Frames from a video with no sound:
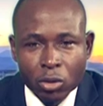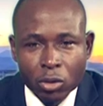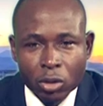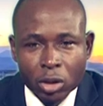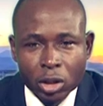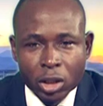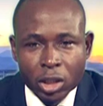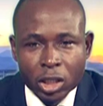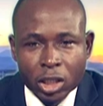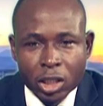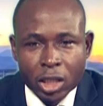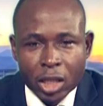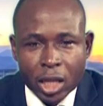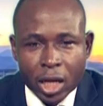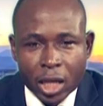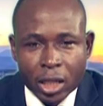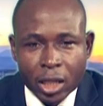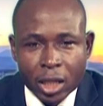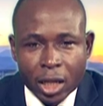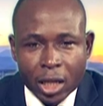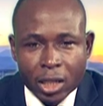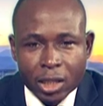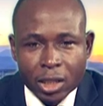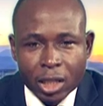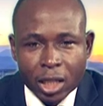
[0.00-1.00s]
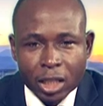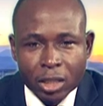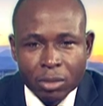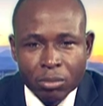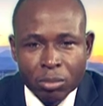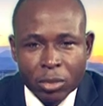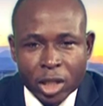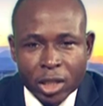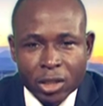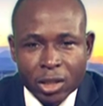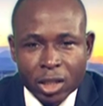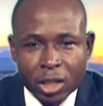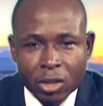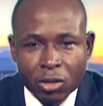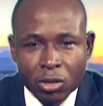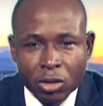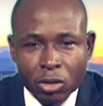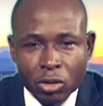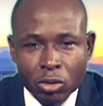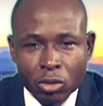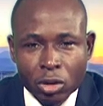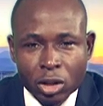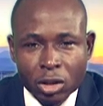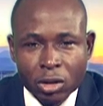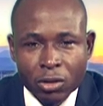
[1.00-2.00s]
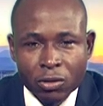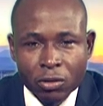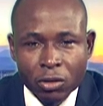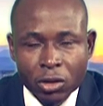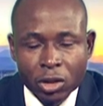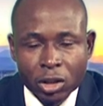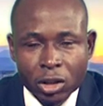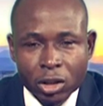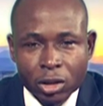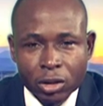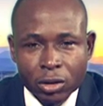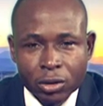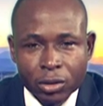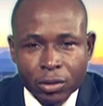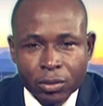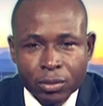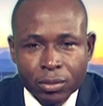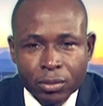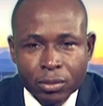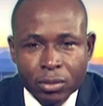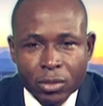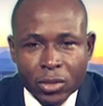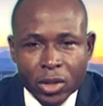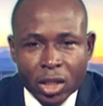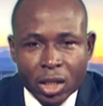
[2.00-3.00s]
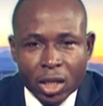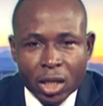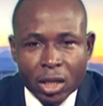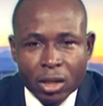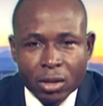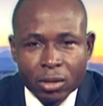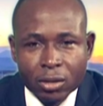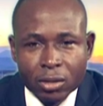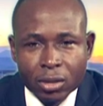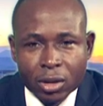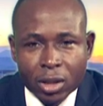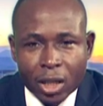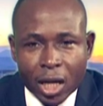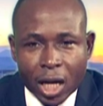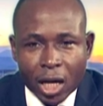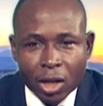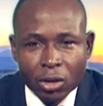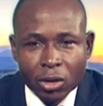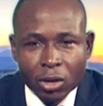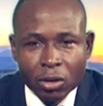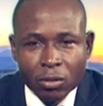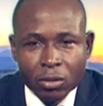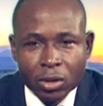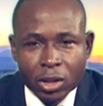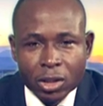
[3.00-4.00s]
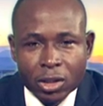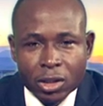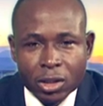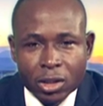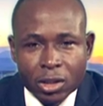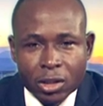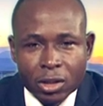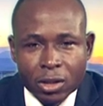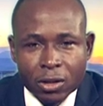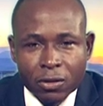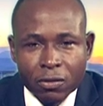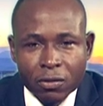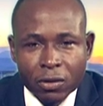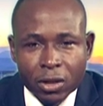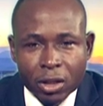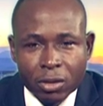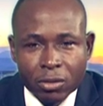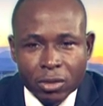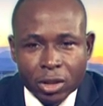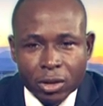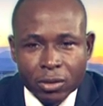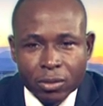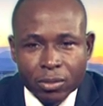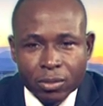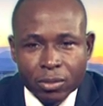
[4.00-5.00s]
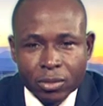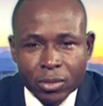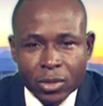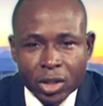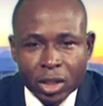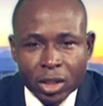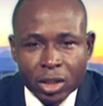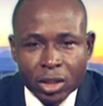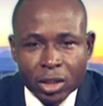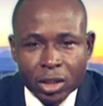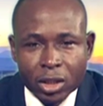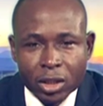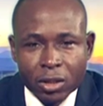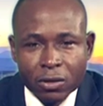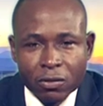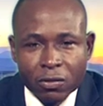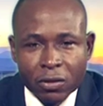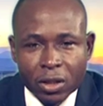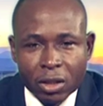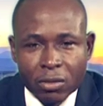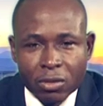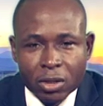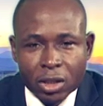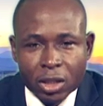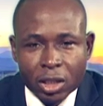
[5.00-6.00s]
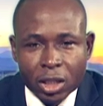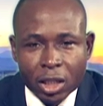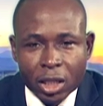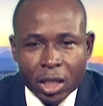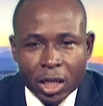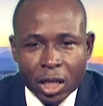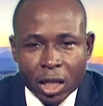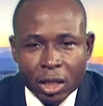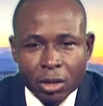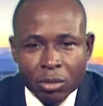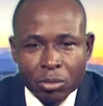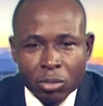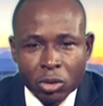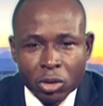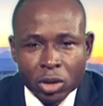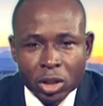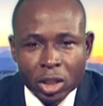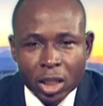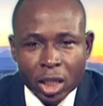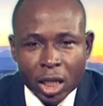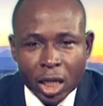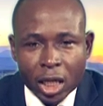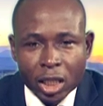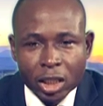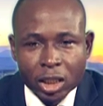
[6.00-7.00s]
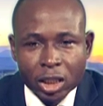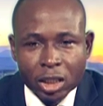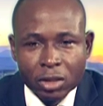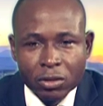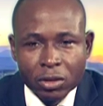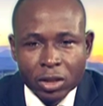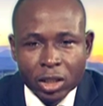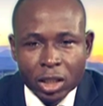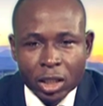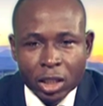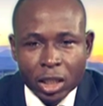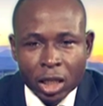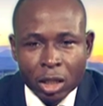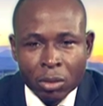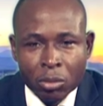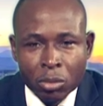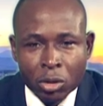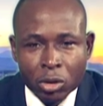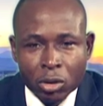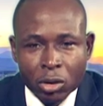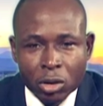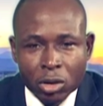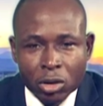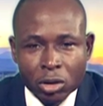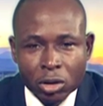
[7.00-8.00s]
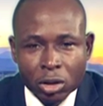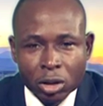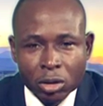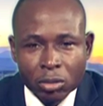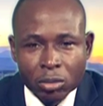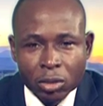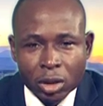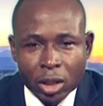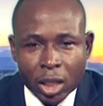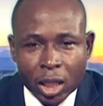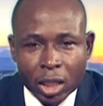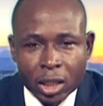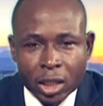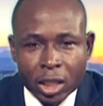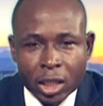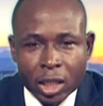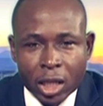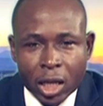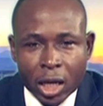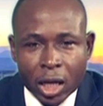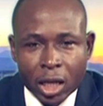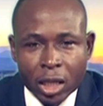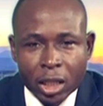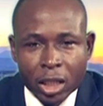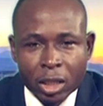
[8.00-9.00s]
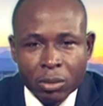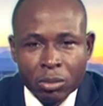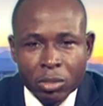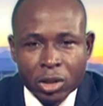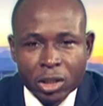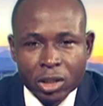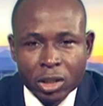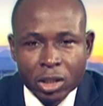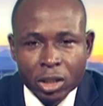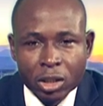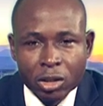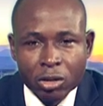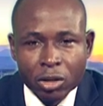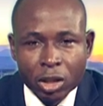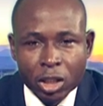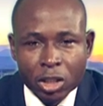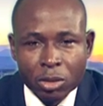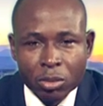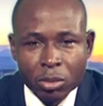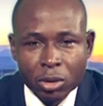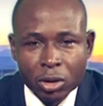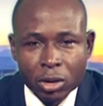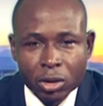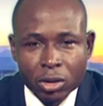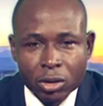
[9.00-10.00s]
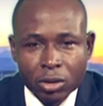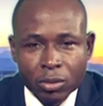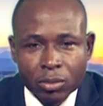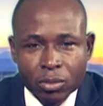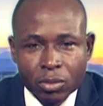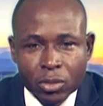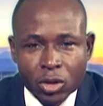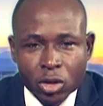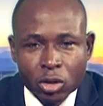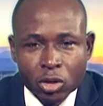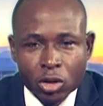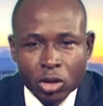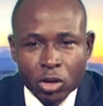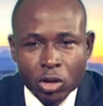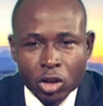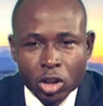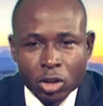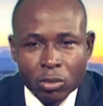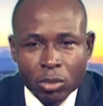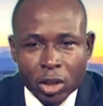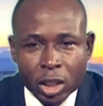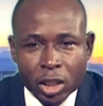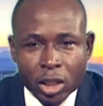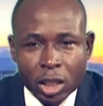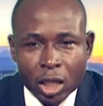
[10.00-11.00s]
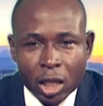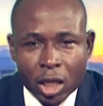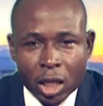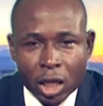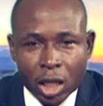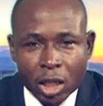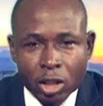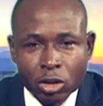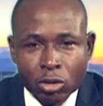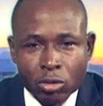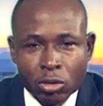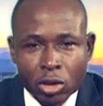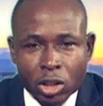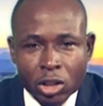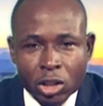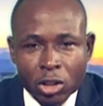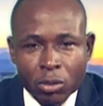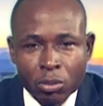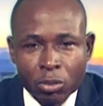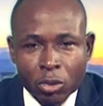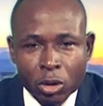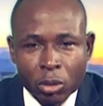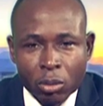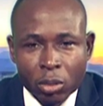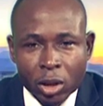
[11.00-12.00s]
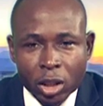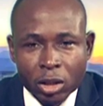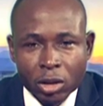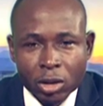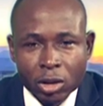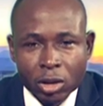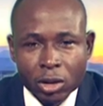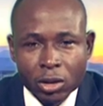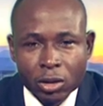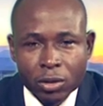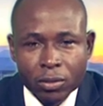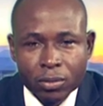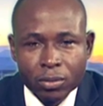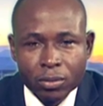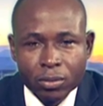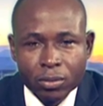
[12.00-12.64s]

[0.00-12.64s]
toed this line as at May 2, 2014. Out of the 60 firms, 3 firms declared both cash dividend and bonus script, and they are ABC Transport, Julius Berger, and UAC Properties.